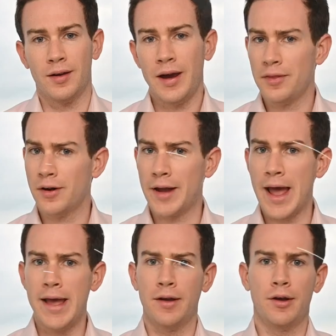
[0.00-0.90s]
Hey there,
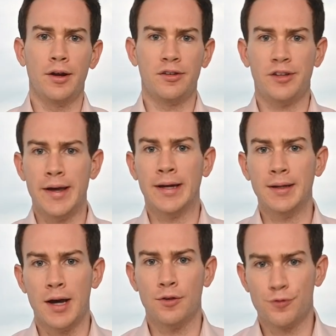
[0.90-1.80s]
gang. Good to see
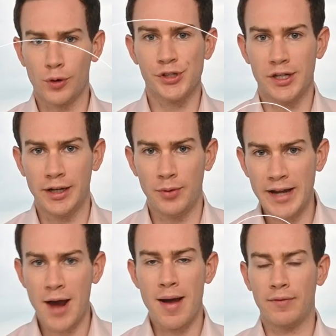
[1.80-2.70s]
ya. Unfortunately, we
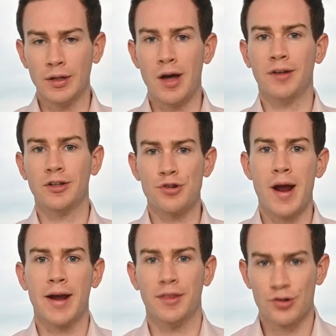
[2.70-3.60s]
now have a lot to track in the